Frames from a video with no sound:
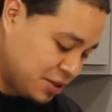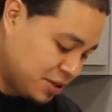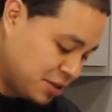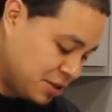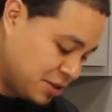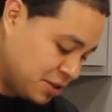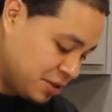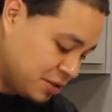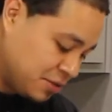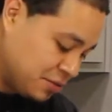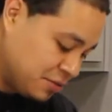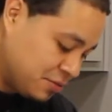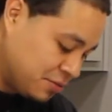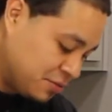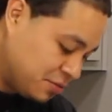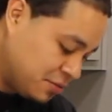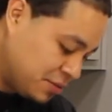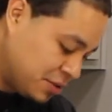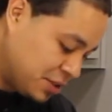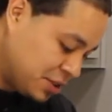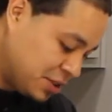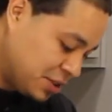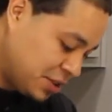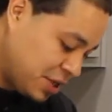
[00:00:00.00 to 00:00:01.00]
So
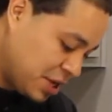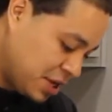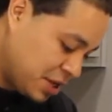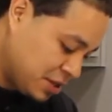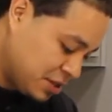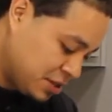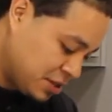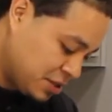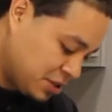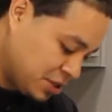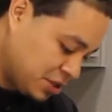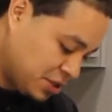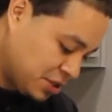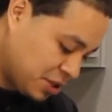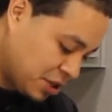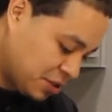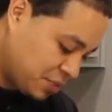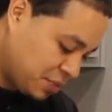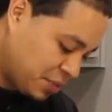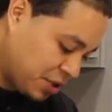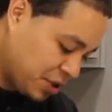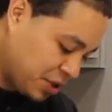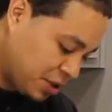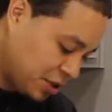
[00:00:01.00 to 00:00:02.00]
yeah, let's just
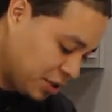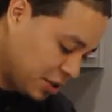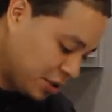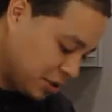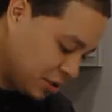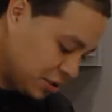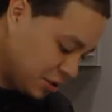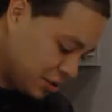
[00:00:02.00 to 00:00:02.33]
start peeling.